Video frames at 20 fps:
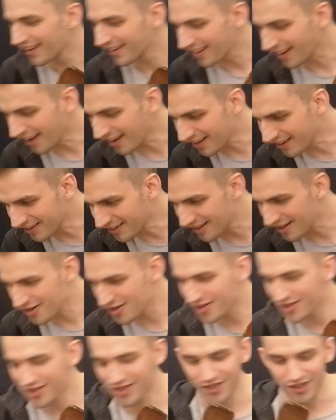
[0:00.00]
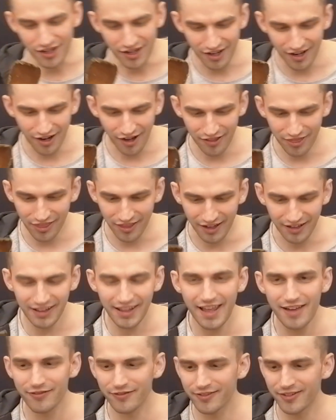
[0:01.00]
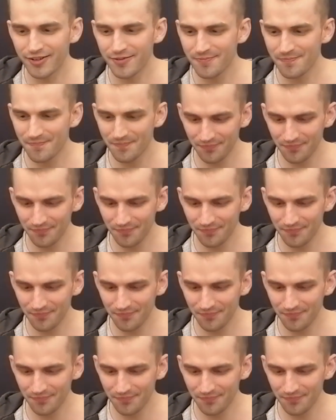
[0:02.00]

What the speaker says: Like there's nothing left.